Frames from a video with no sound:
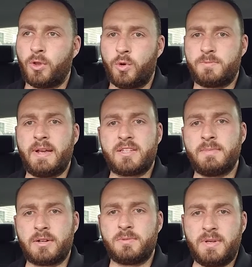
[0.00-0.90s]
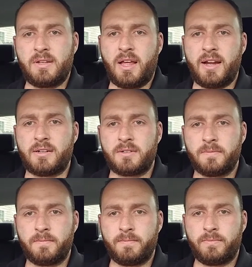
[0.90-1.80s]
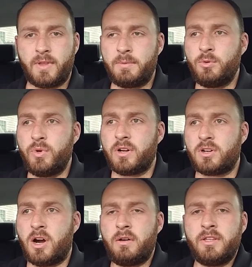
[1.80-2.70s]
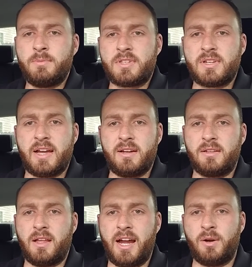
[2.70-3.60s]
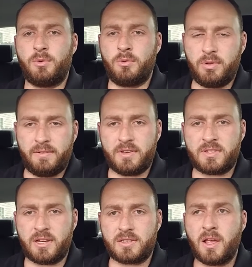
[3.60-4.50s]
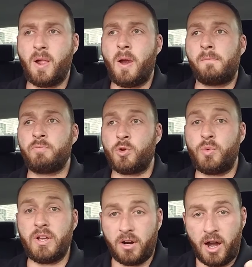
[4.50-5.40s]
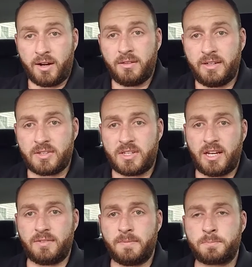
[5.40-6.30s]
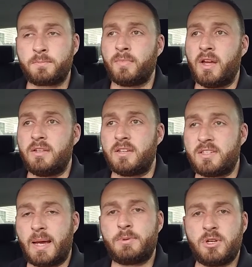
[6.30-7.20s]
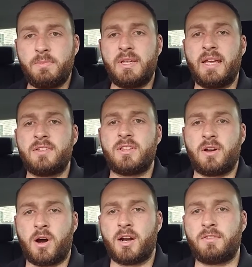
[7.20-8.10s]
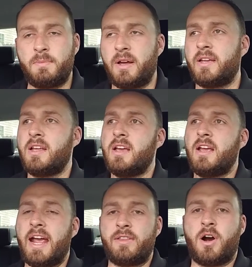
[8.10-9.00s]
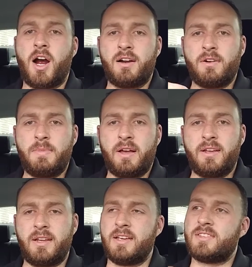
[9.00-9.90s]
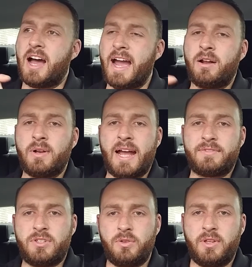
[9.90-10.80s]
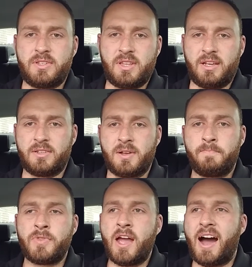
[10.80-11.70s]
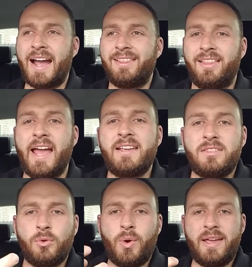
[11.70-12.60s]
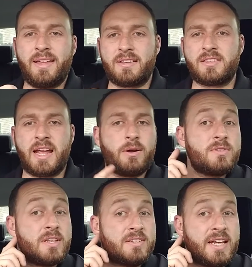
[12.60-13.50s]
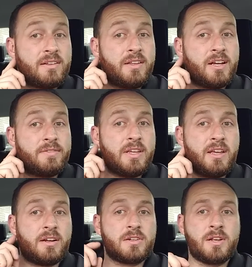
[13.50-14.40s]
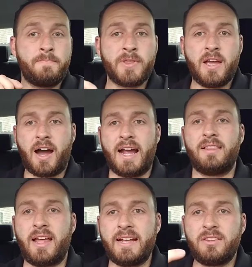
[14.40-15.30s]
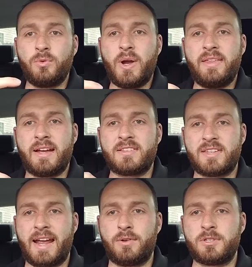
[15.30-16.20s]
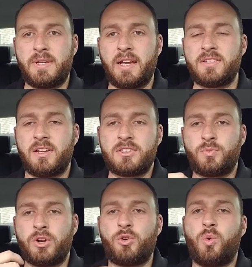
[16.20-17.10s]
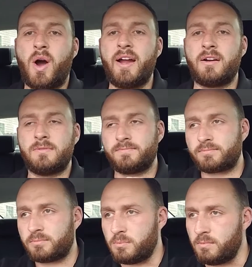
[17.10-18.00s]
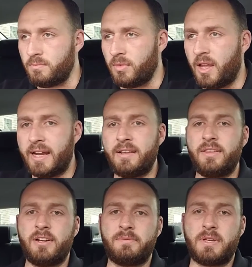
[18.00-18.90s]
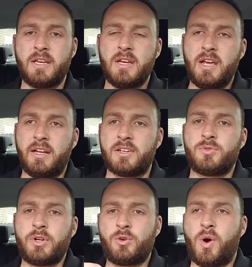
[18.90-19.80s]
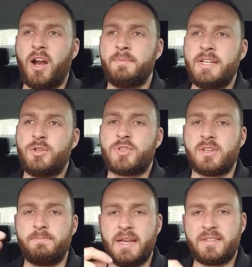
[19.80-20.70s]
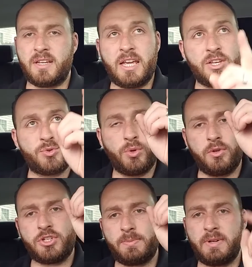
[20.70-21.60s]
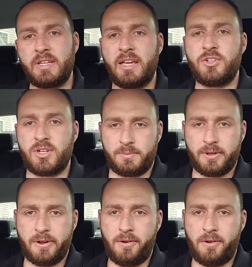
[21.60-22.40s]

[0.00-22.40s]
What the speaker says: which makes Him out to be a liar. I mean, we are calling the Messiah a liar when we believe these things. We are utterly deceived. Deception begins in the heart of rebellion. And the heart of rebellion is, I don't have to do these things. I like the way that sounds, the tickling of the ears. I like the way that sounds because it doesn't require anything of me. It doesn't require me to submit to His rulership and kingship